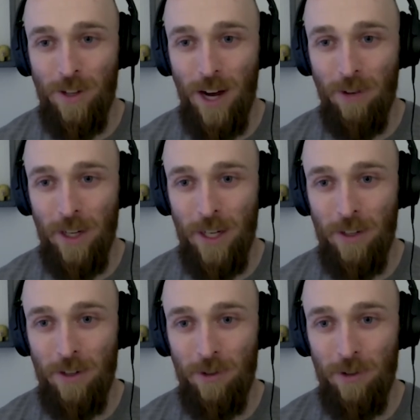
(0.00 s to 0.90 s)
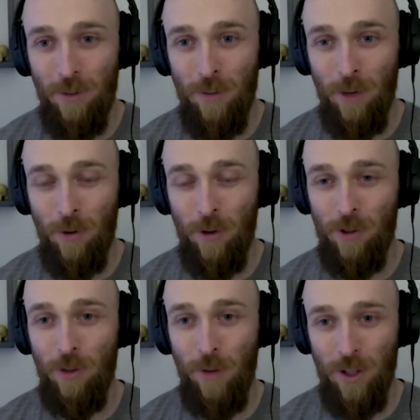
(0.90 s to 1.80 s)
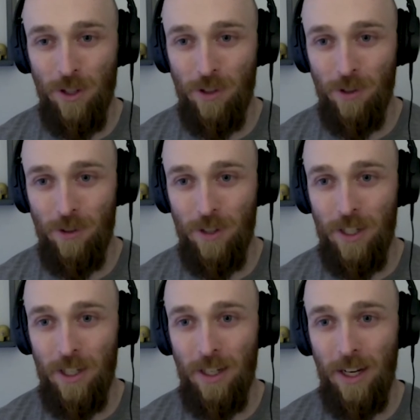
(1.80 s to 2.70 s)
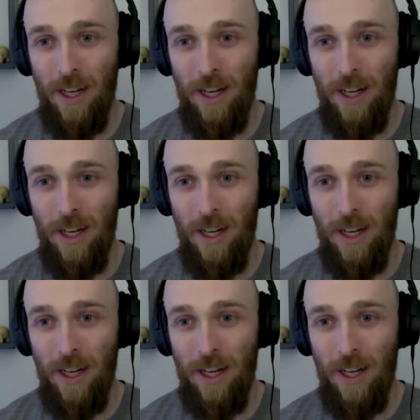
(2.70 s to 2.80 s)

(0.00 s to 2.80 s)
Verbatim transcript: diving into something where there's so much uncertainty